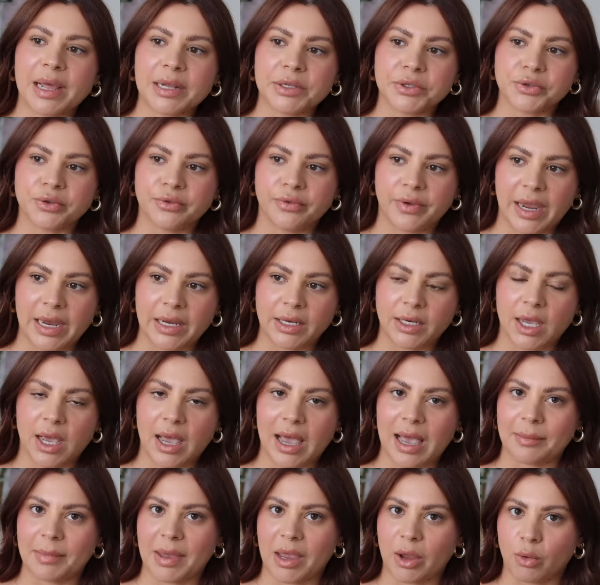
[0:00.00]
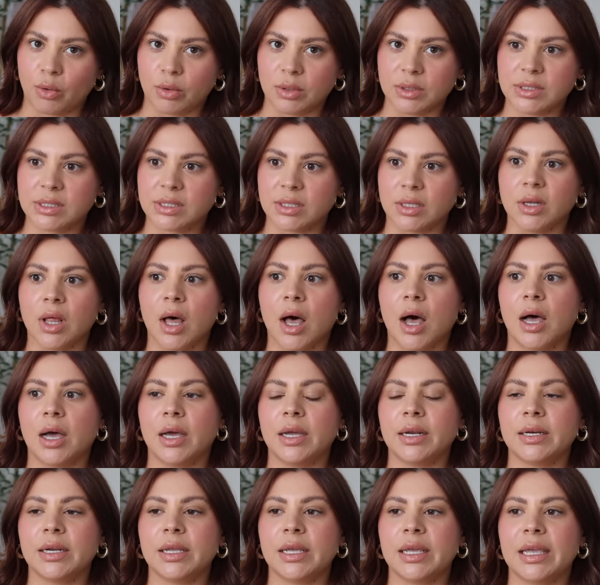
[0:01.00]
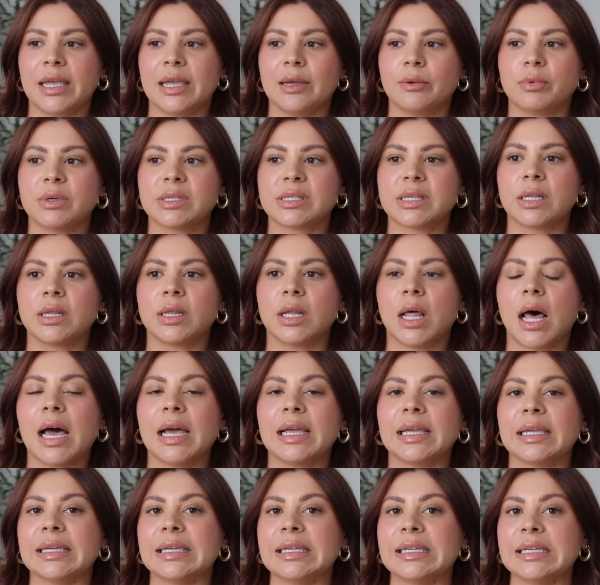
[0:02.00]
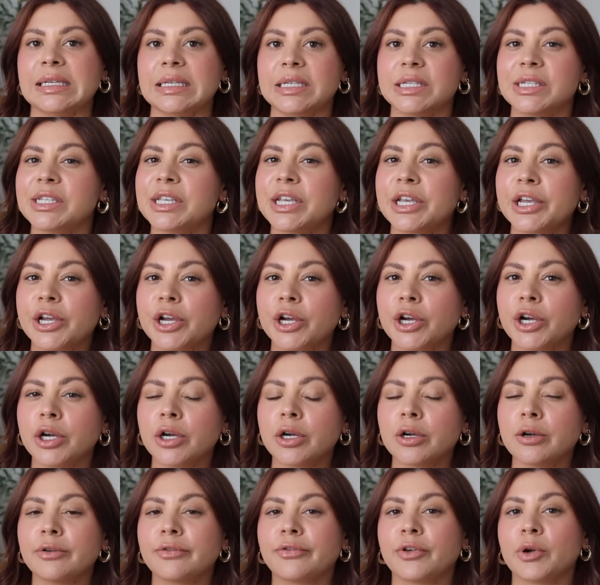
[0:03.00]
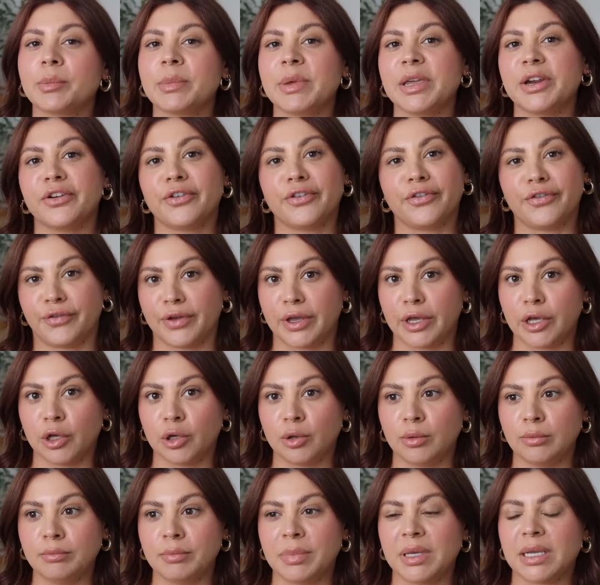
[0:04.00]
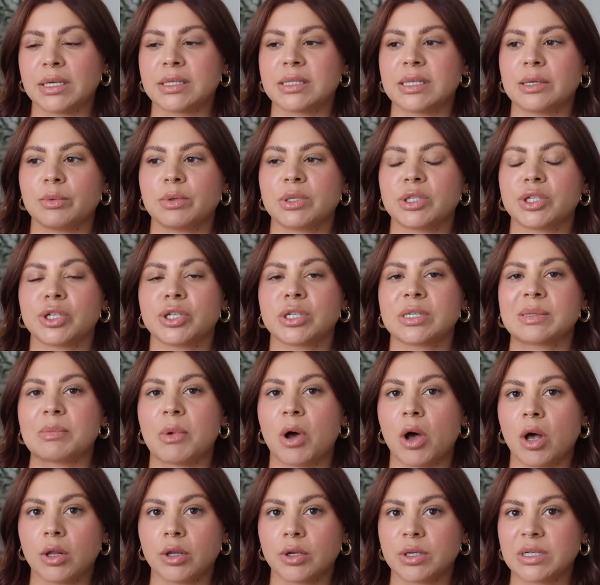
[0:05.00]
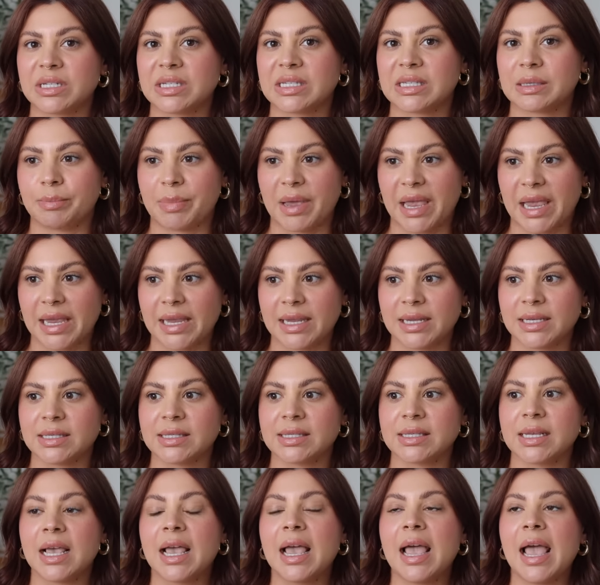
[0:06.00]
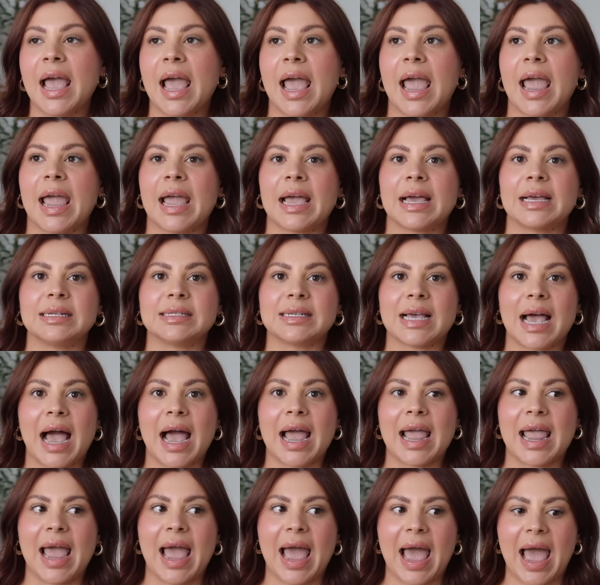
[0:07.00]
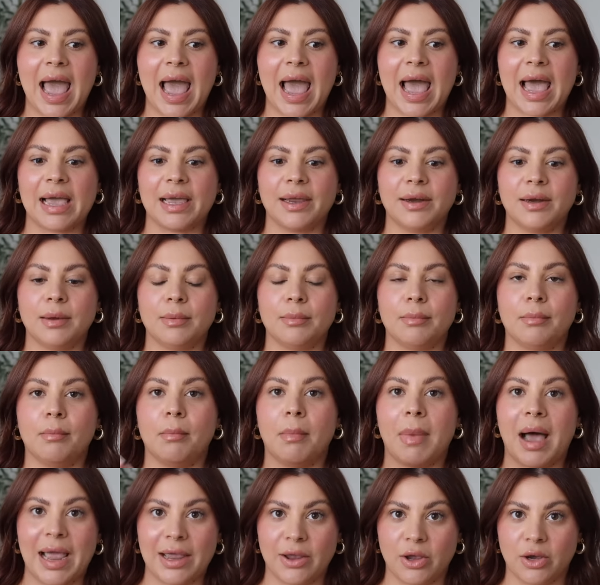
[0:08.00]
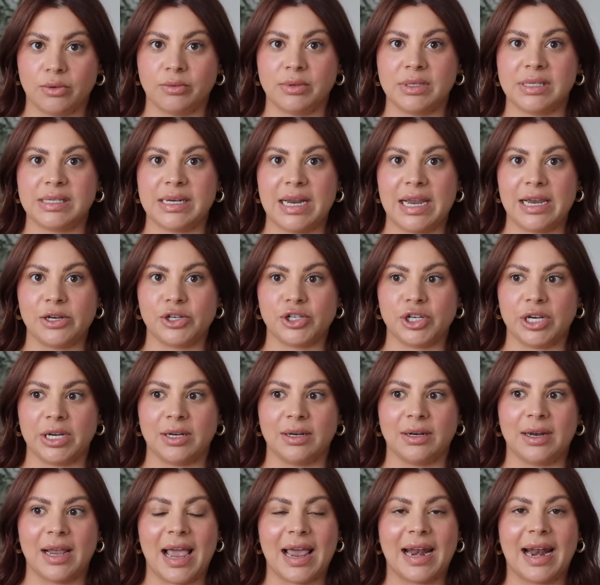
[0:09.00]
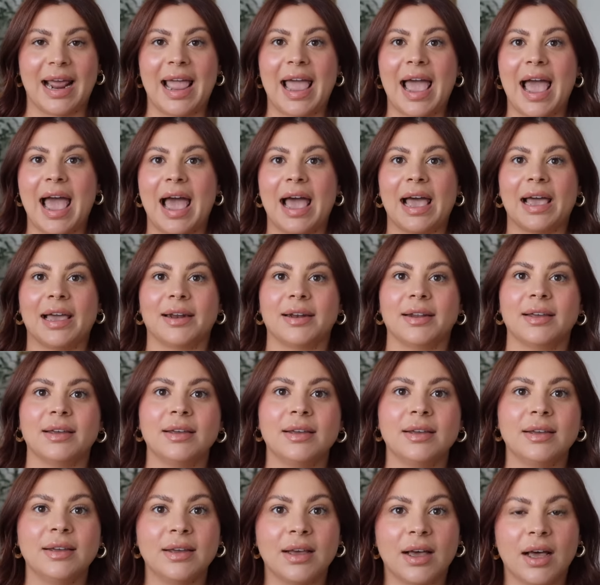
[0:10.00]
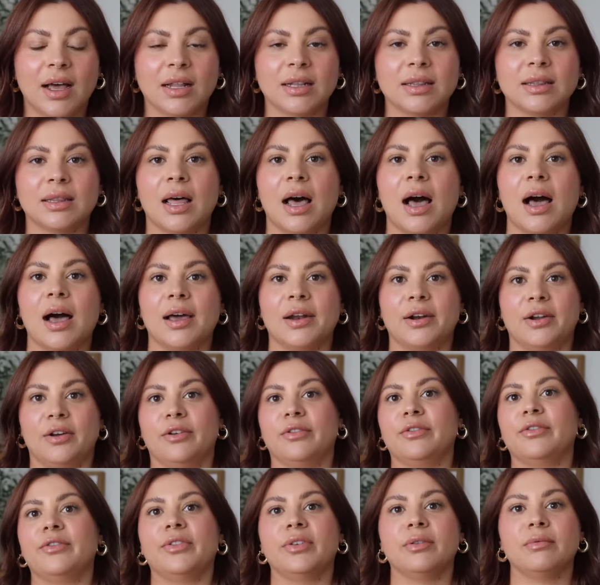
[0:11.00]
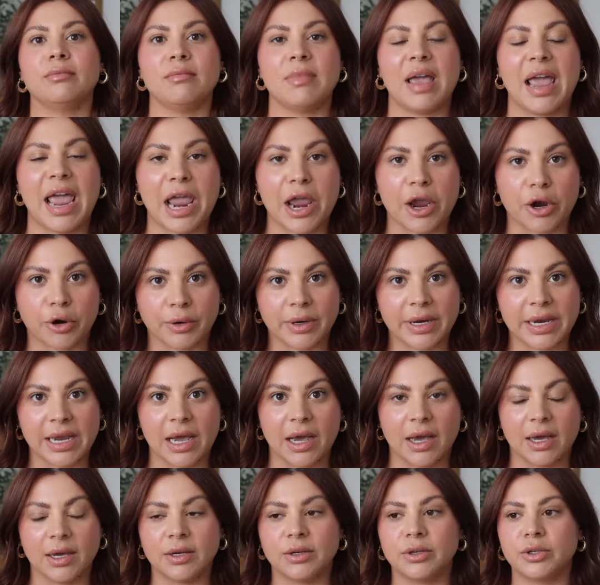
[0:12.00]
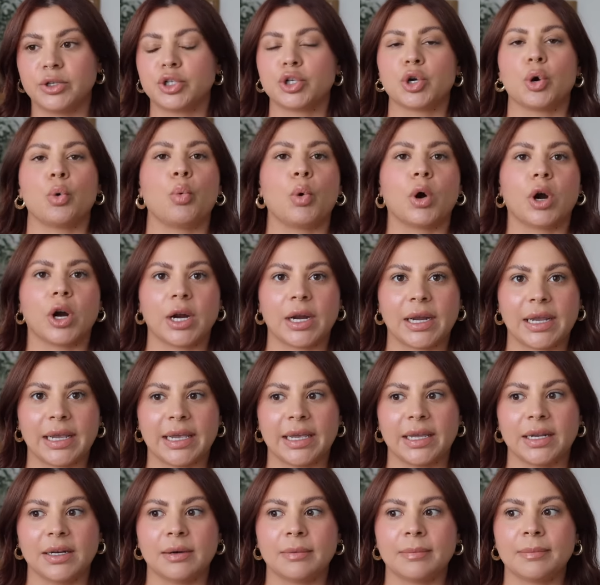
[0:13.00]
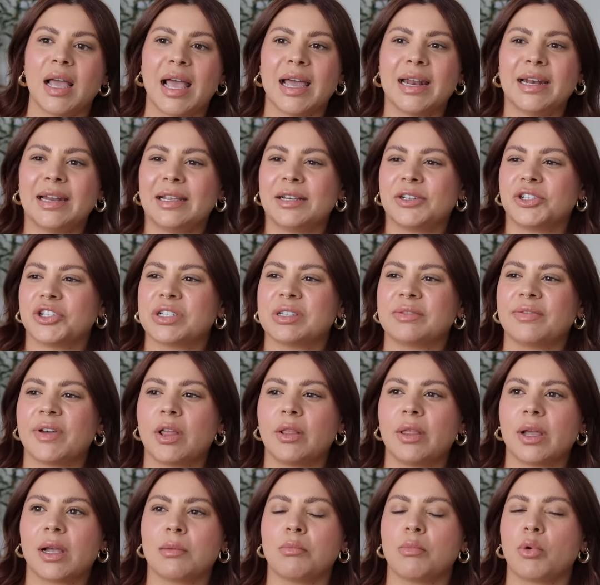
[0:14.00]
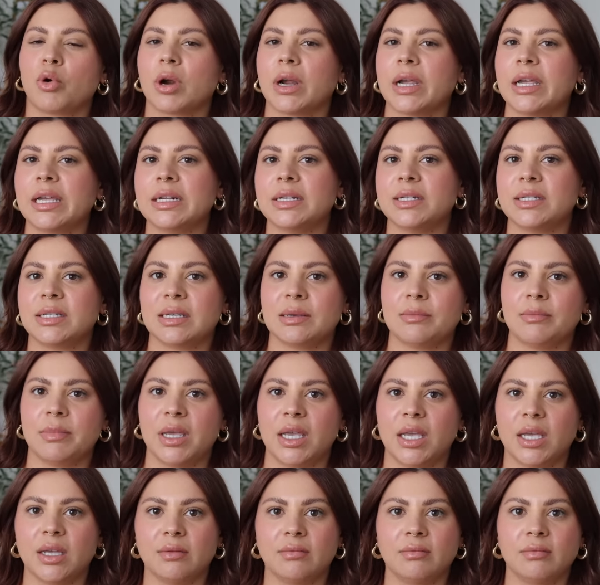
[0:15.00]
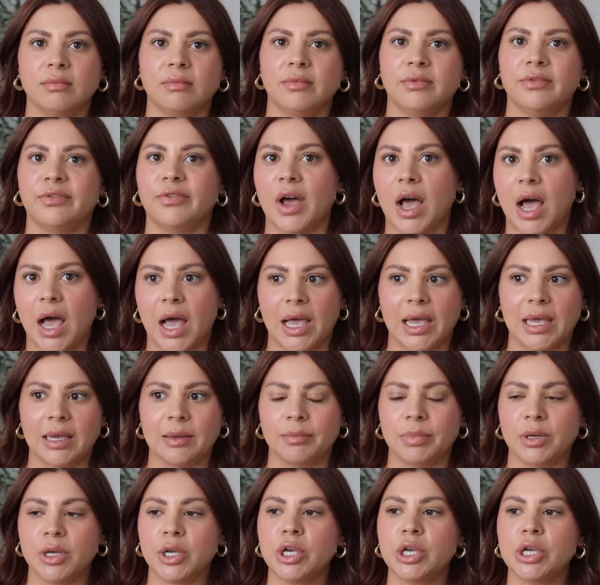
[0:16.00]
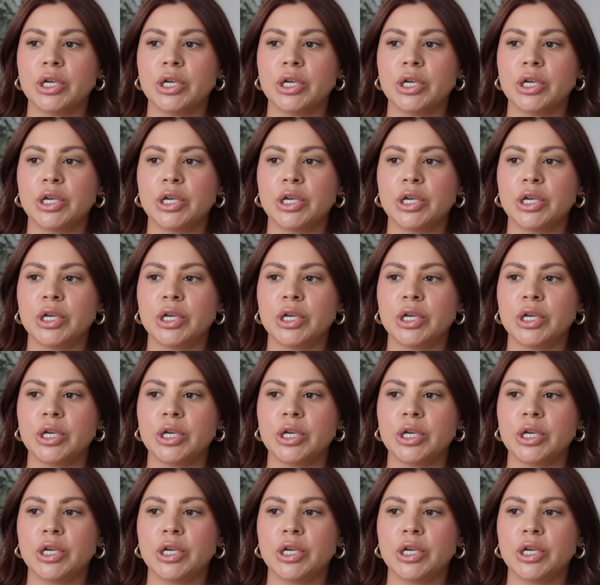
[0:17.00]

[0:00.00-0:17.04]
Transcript: Pennsylvania at my old salon, it was a lot easier for me to film because it was a smaller space and I had my own station and I had a lot of area to work in. And it just felt like a more intimate vibe.